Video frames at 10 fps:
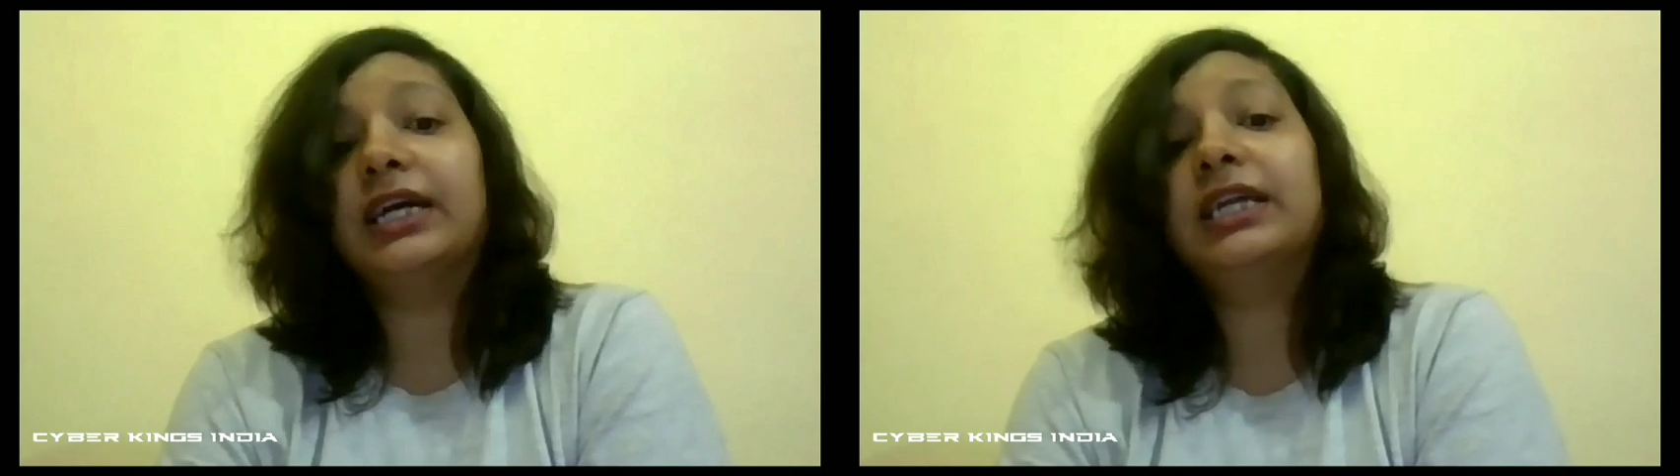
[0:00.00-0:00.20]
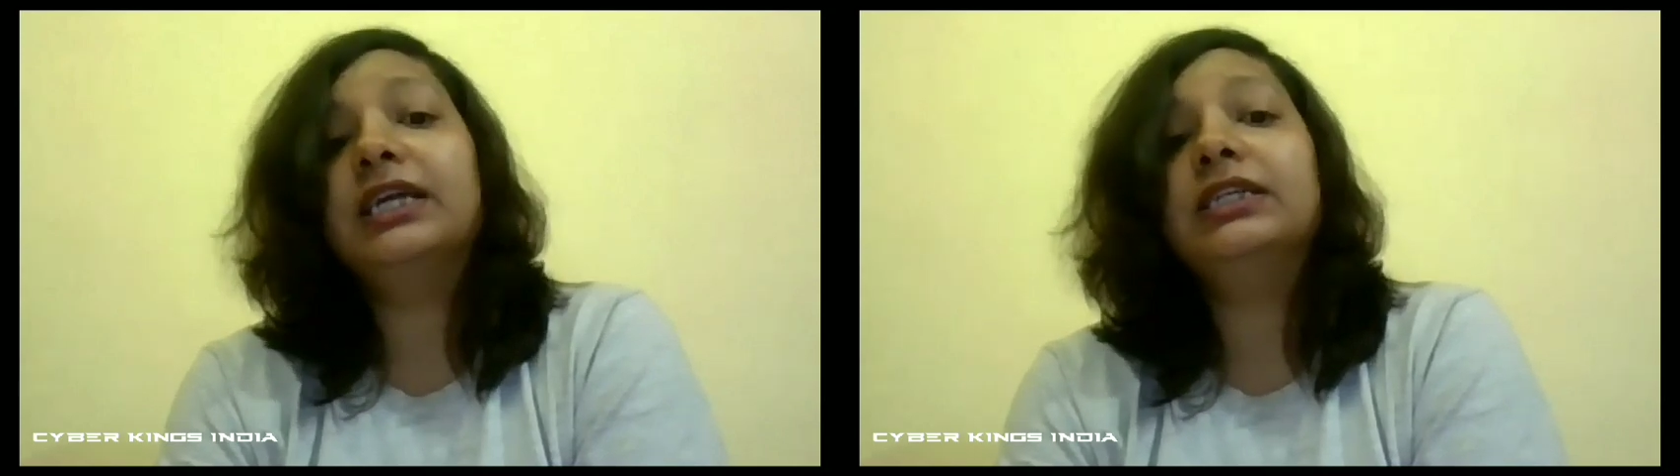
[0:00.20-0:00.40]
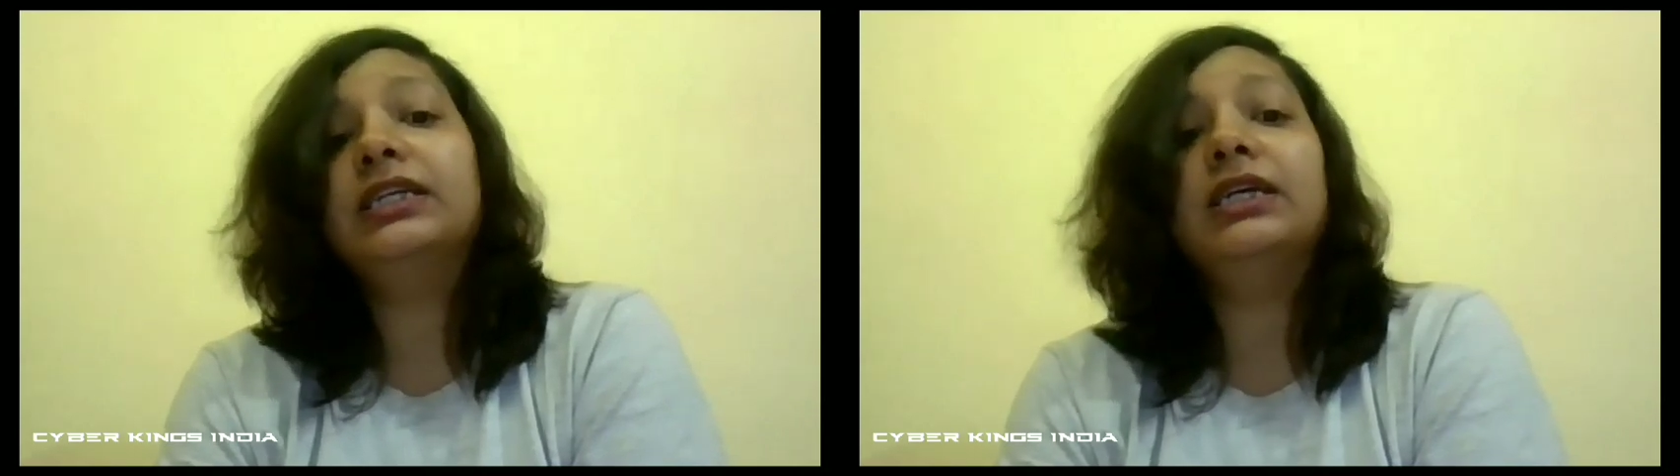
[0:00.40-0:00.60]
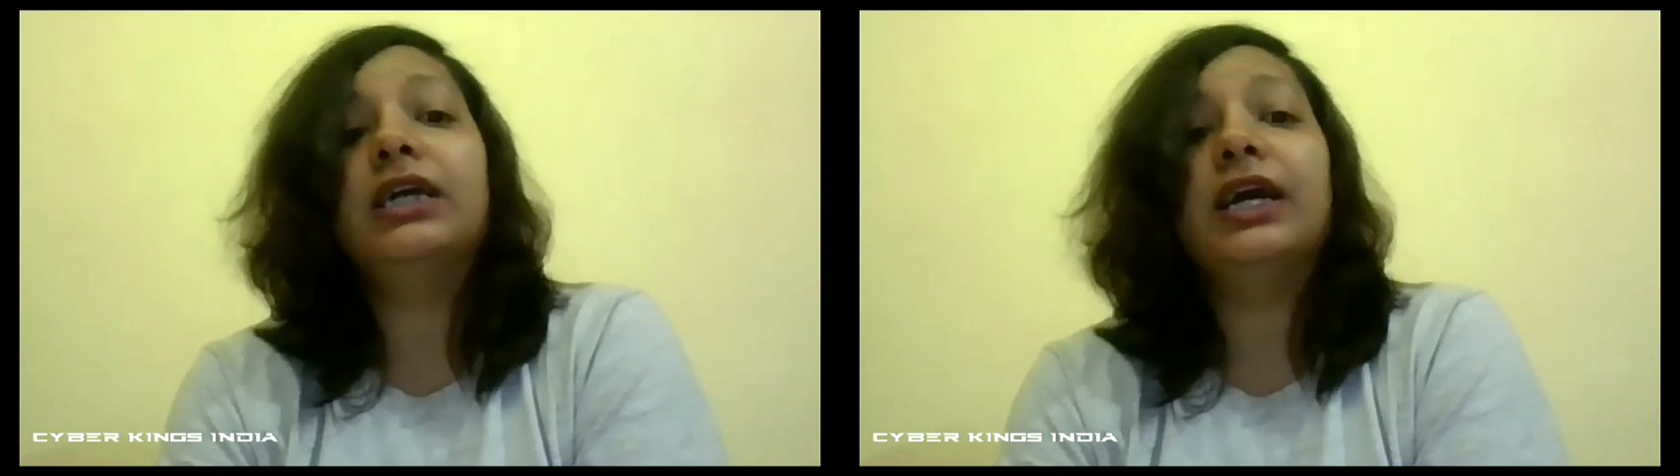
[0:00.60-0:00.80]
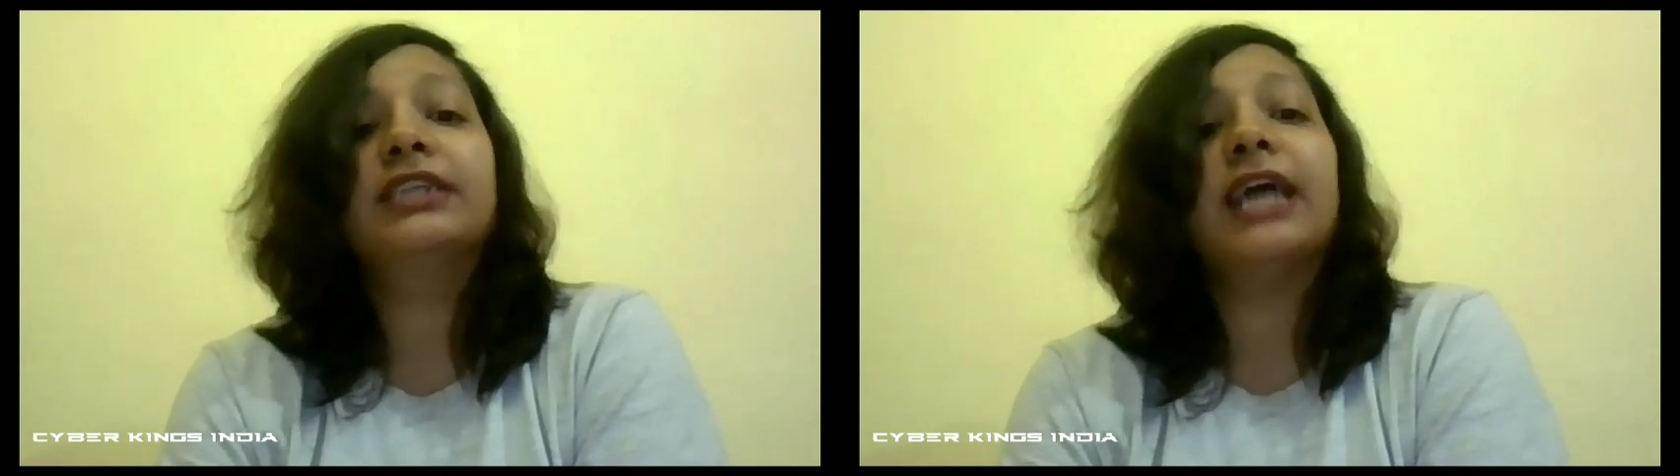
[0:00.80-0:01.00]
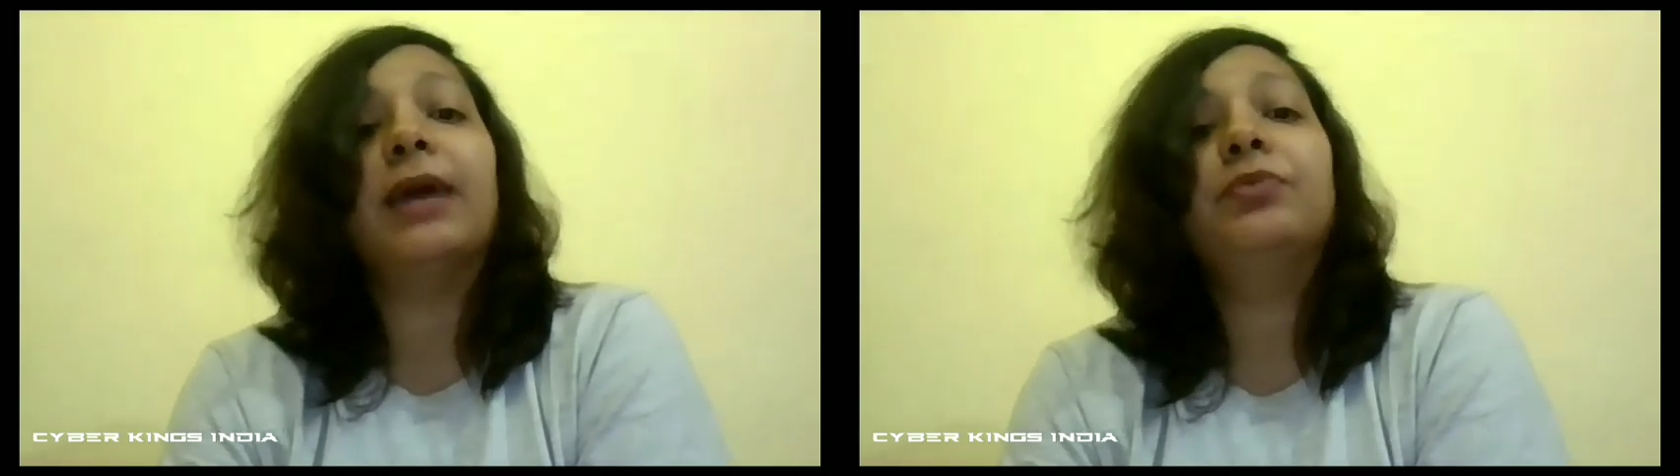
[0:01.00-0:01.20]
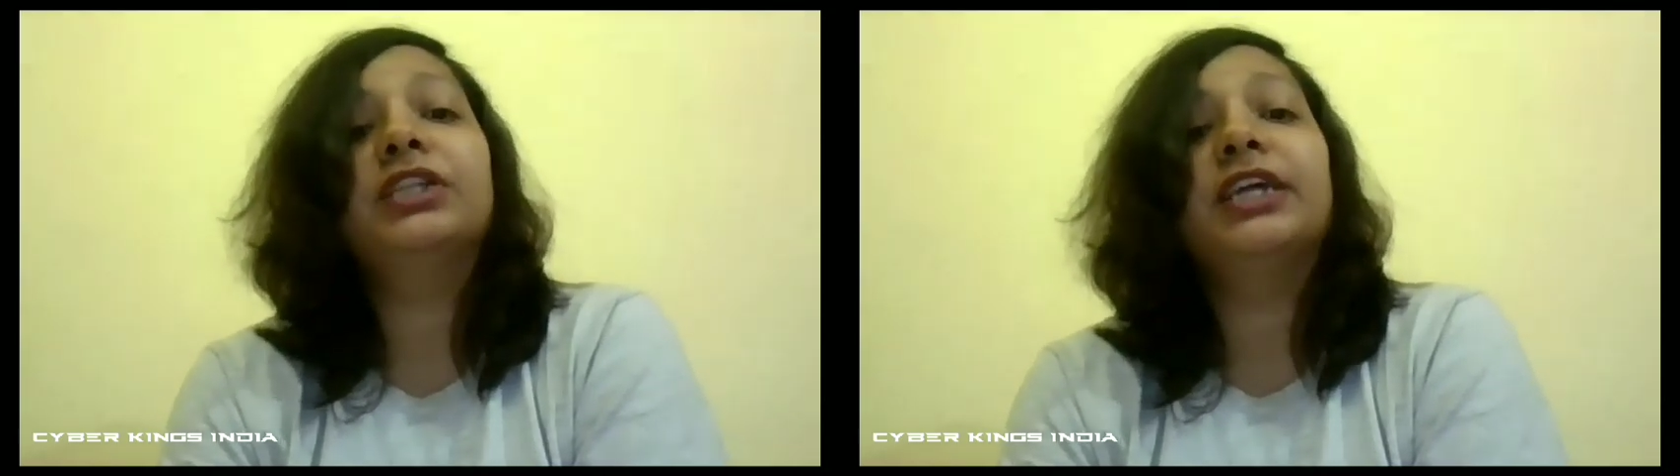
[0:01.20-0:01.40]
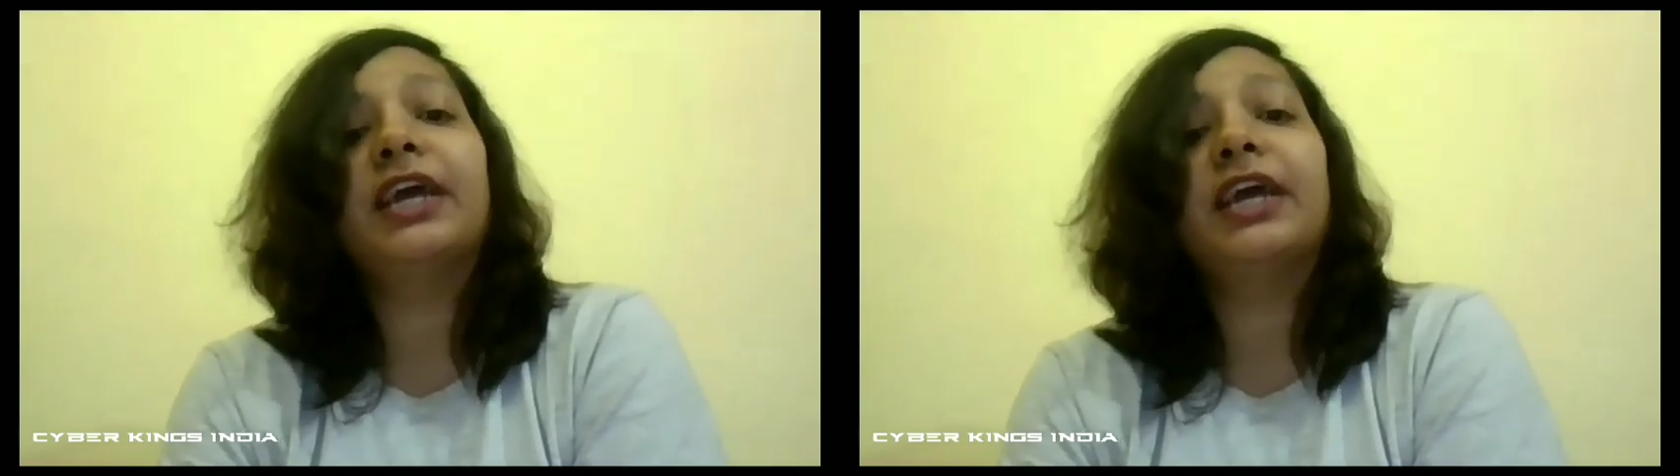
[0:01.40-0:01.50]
Another example that I